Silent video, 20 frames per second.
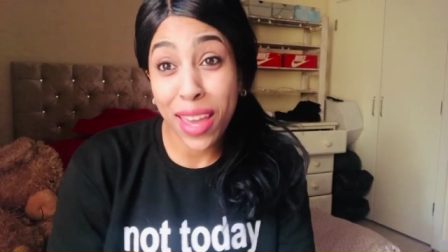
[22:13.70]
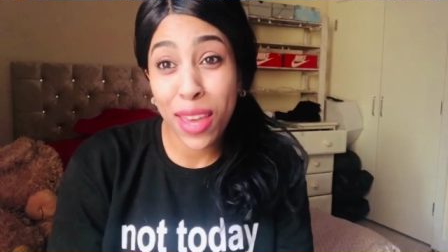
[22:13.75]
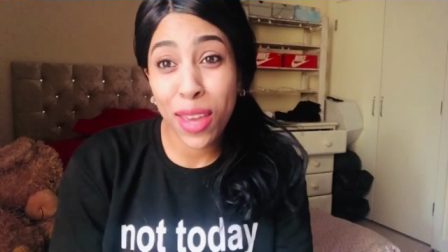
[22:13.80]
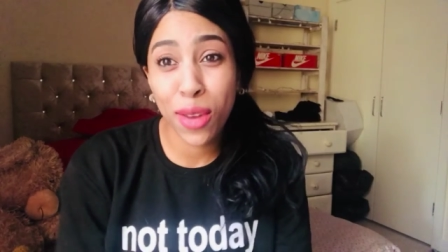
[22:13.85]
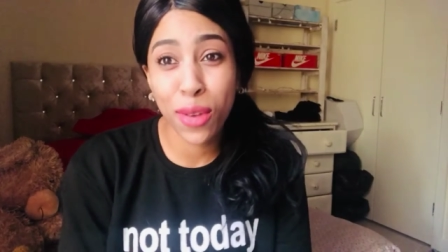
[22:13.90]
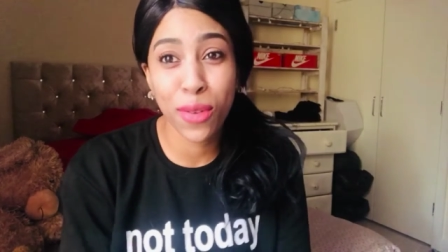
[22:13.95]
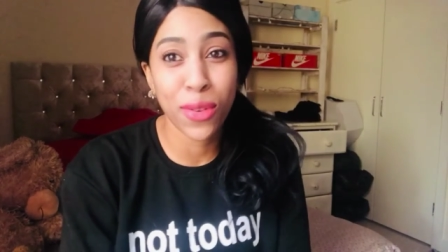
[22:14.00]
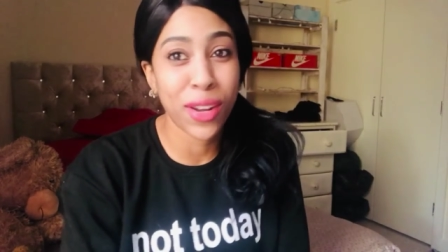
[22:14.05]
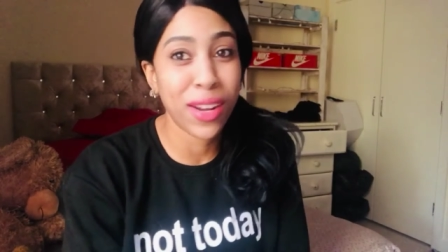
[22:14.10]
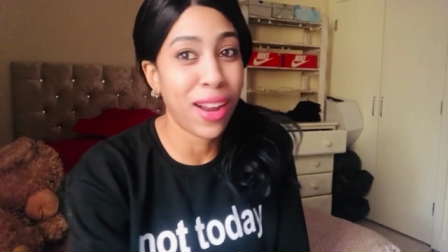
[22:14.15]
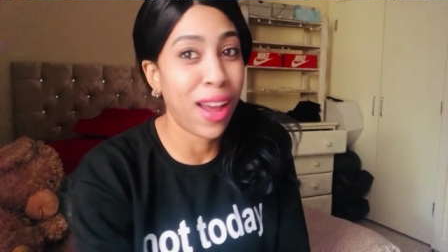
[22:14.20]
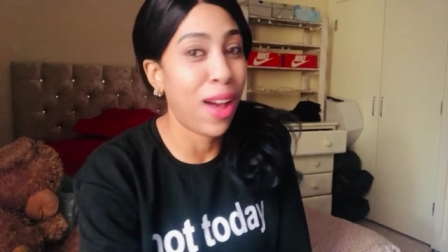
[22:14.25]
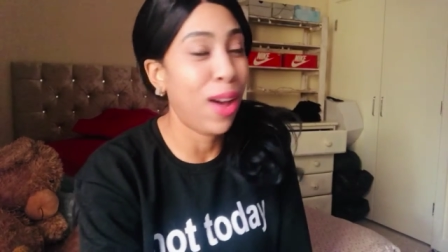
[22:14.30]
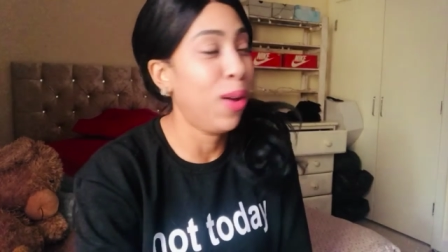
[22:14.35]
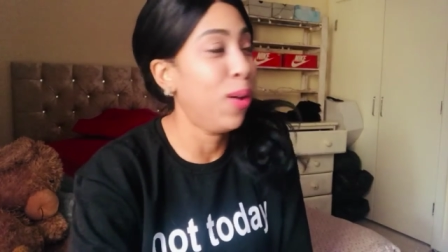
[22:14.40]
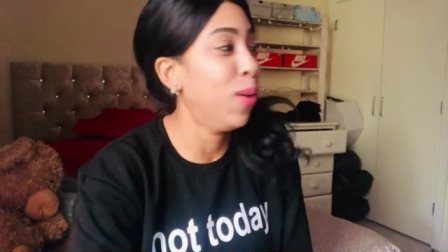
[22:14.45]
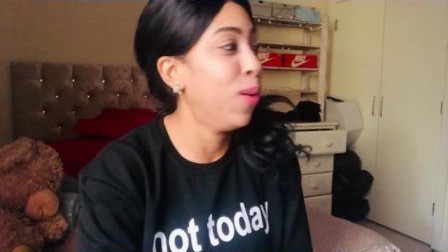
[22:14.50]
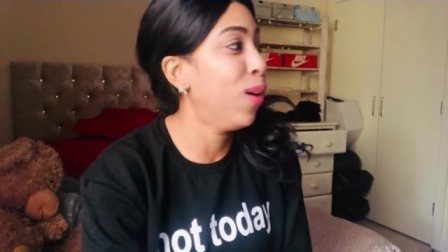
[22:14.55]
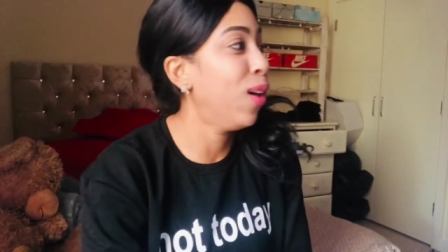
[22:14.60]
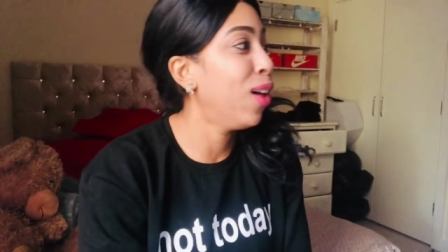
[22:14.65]
for
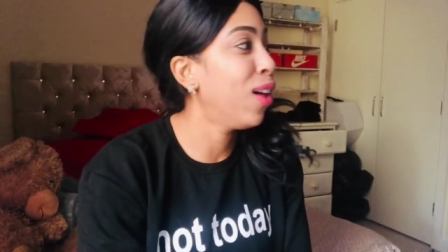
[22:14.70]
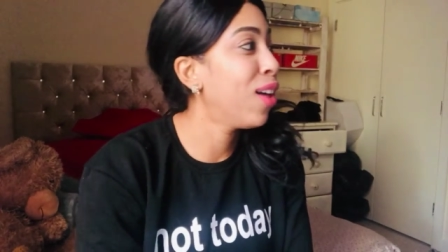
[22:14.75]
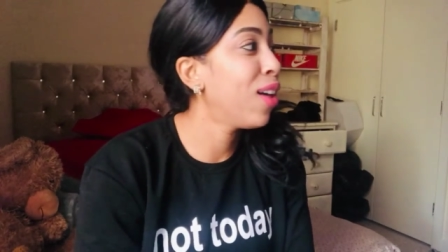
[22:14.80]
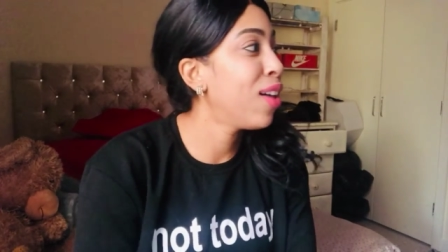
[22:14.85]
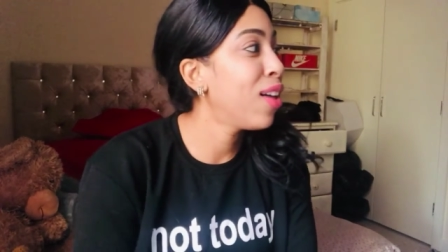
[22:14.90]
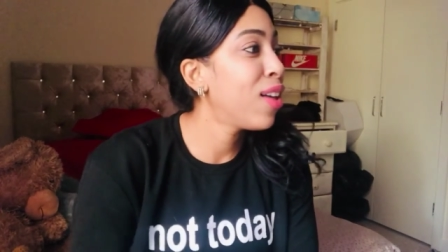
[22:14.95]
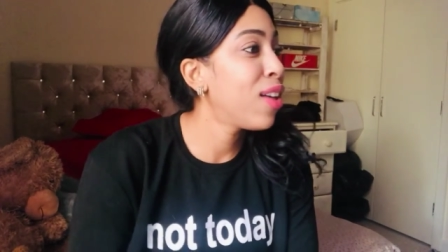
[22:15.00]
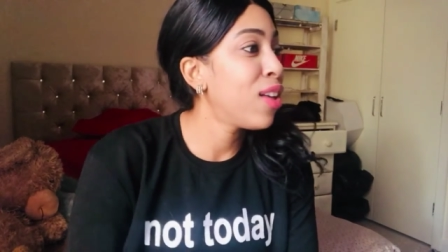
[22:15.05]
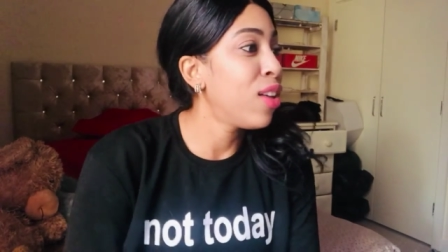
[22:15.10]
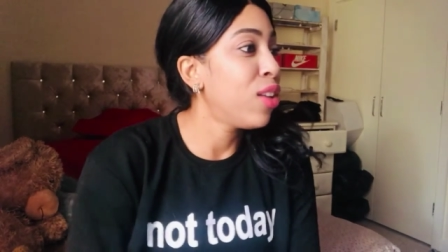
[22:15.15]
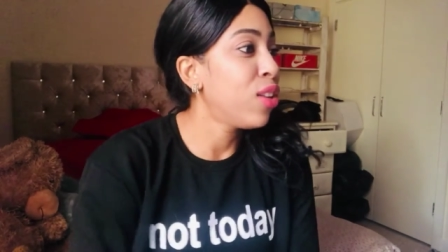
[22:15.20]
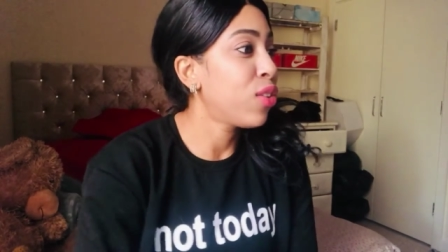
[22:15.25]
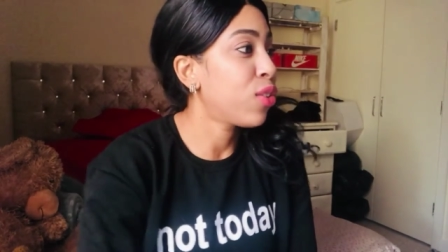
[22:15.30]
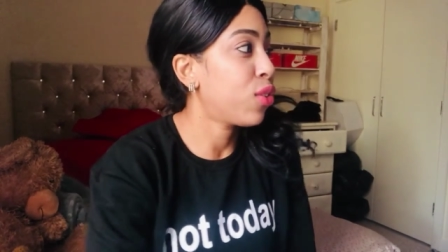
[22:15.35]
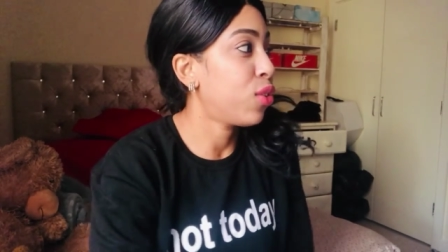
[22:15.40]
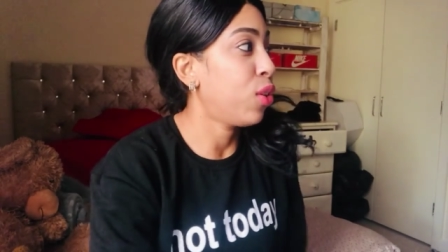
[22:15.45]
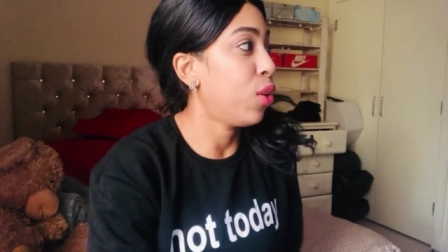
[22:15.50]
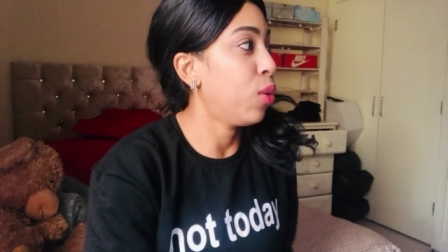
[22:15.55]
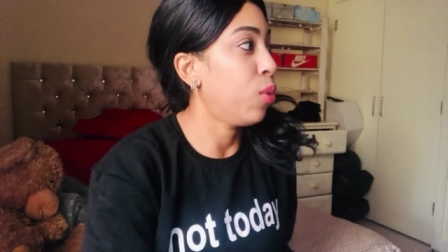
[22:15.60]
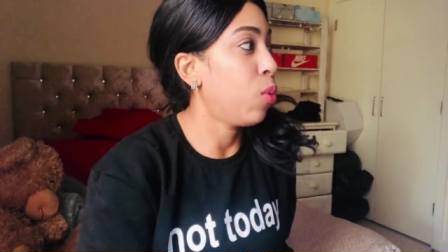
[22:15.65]
now
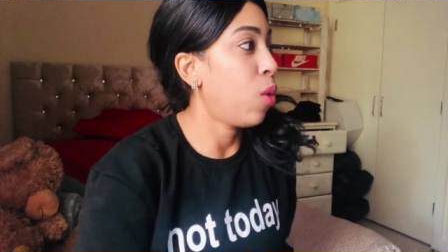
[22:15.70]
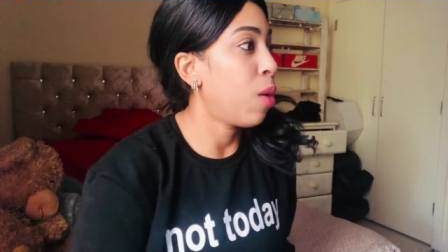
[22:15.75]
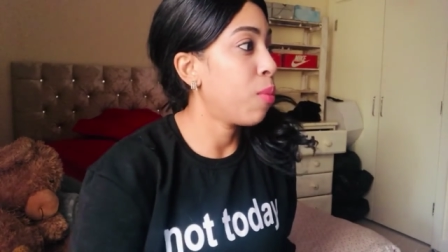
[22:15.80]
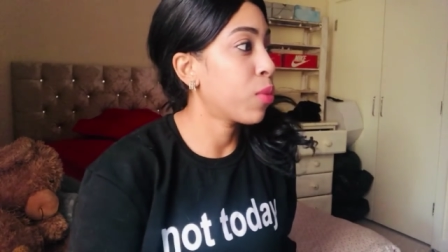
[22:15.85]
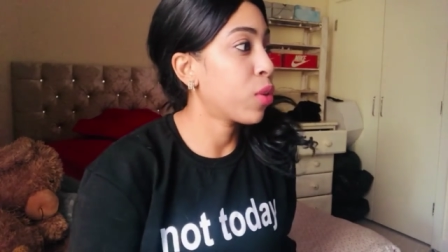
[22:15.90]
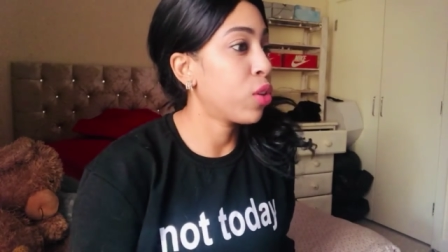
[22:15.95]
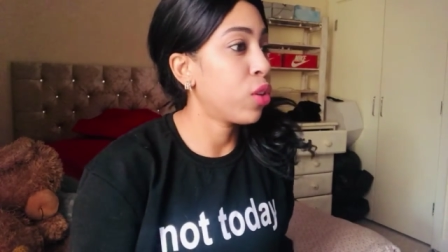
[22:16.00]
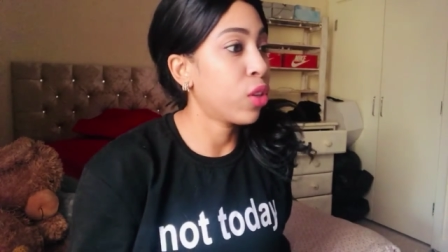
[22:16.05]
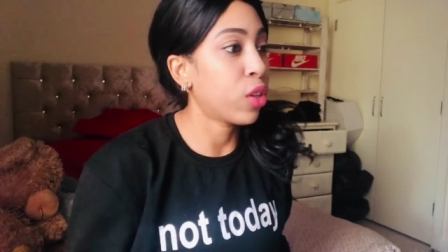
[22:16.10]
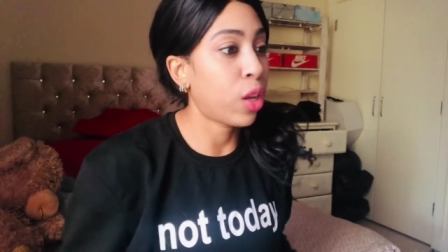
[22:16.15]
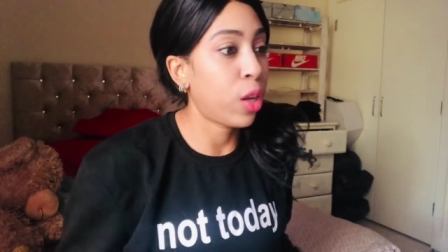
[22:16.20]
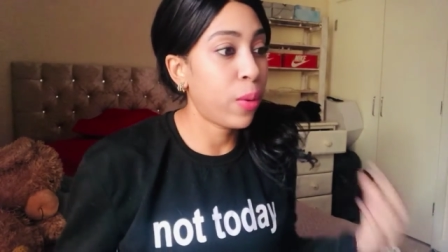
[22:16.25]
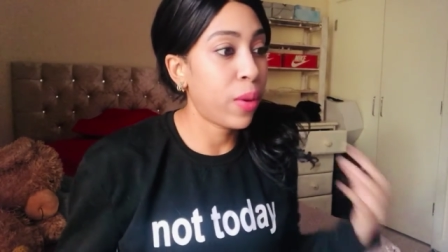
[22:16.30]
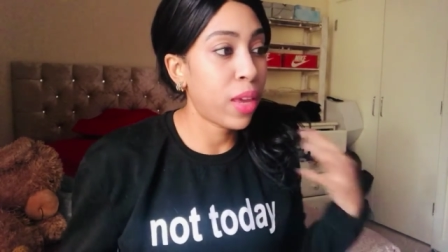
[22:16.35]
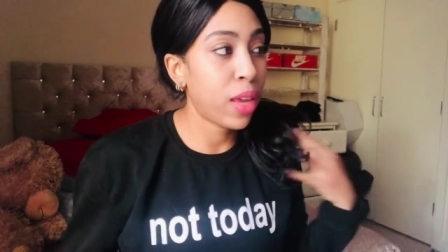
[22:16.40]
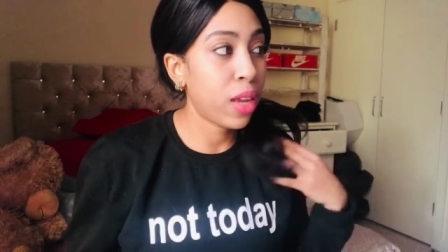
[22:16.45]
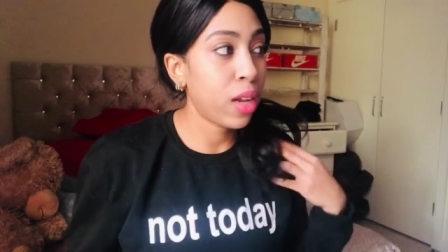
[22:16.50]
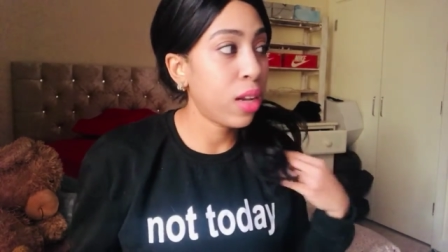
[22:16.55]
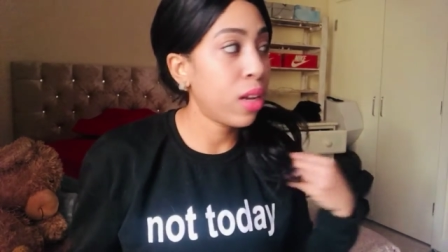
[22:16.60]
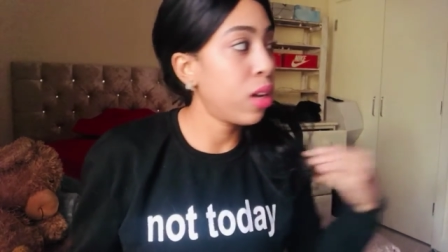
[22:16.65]
so I'm gonna go
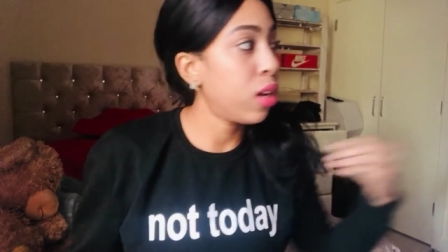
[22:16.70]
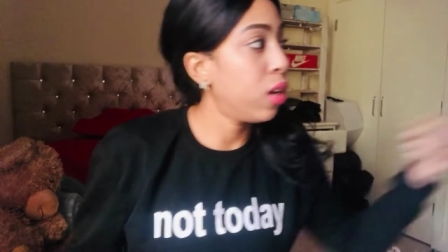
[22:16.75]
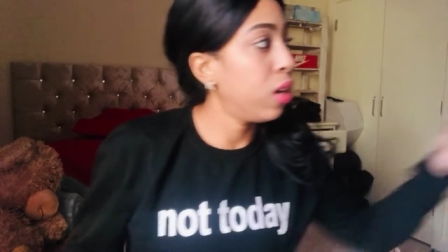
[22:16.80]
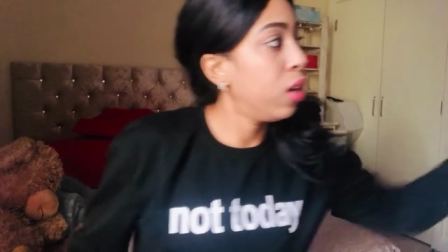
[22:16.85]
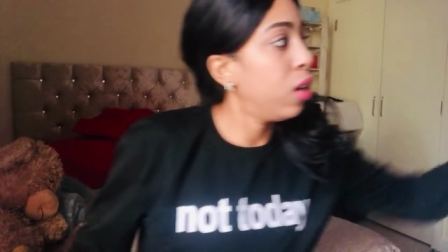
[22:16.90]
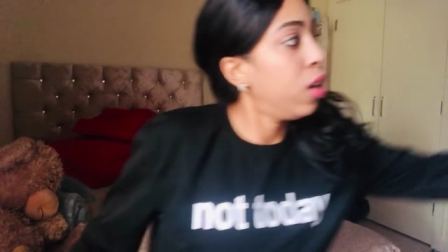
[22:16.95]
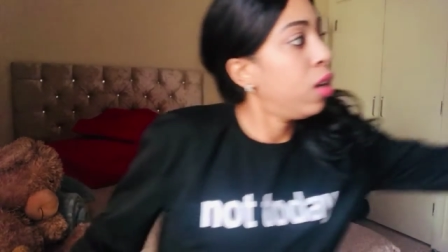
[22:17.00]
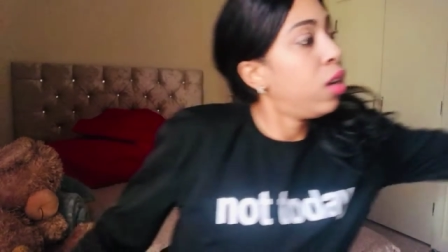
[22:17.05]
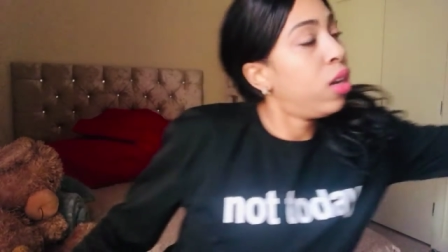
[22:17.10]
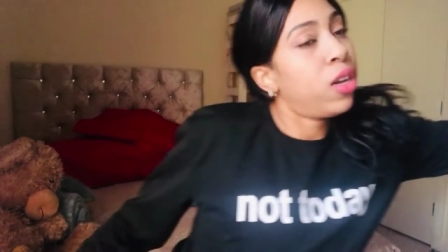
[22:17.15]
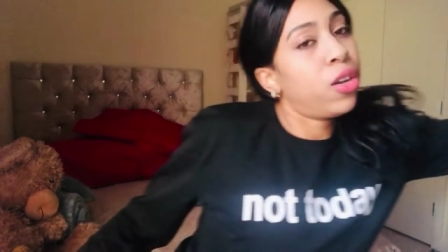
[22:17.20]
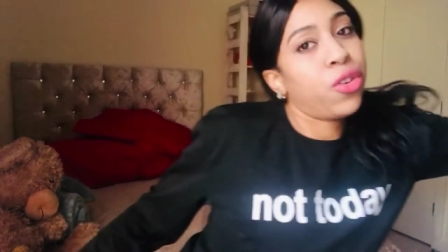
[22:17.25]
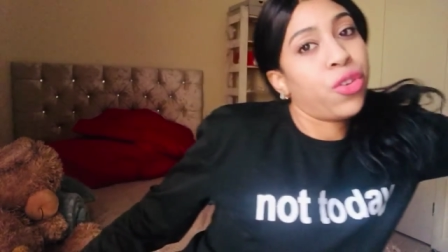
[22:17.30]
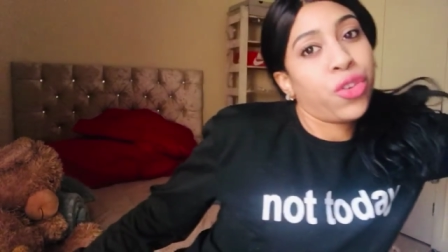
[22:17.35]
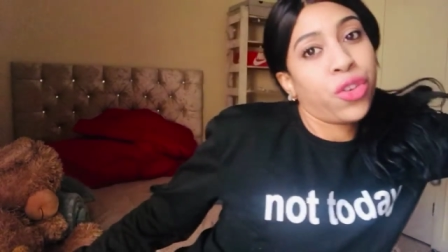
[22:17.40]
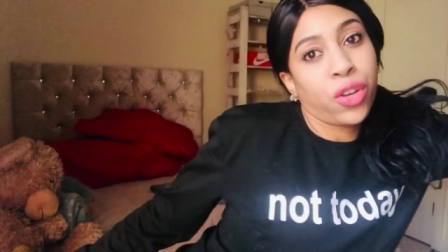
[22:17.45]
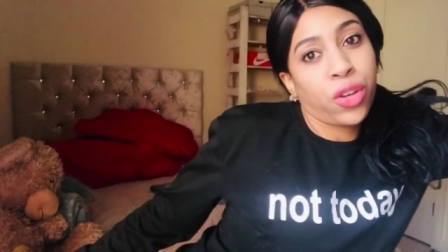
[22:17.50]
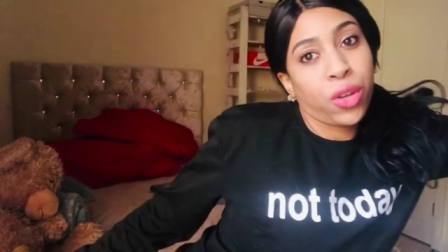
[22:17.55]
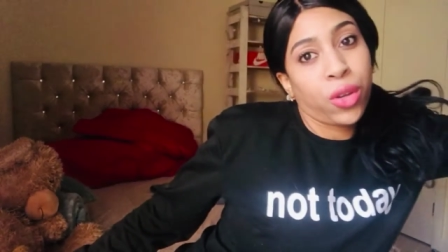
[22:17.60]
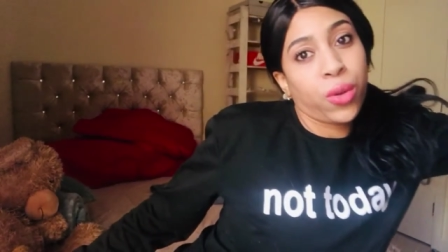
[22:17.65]
in and do